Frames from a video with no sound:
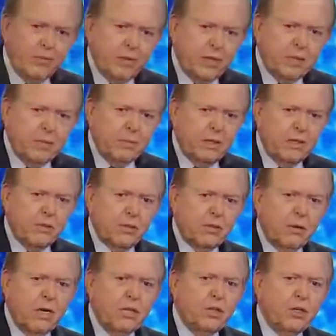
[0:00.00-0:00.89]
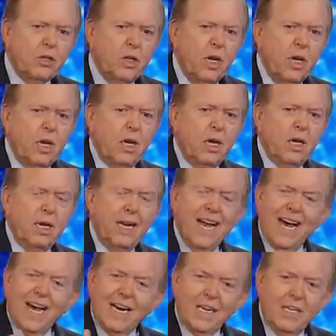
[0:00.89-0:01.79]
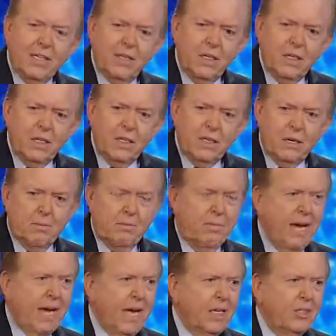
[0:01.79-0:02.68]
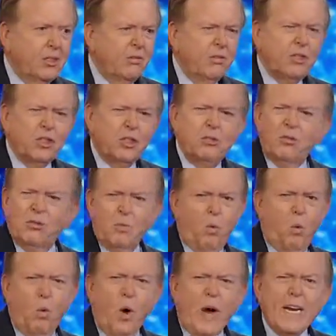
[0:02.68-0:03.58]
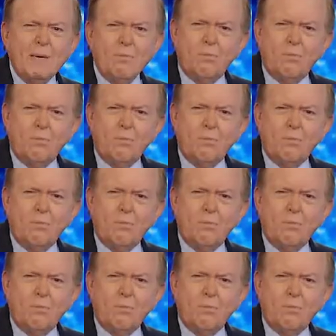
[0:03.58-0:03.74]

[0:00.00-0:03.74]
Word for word: the administration, not in the demands of the student. White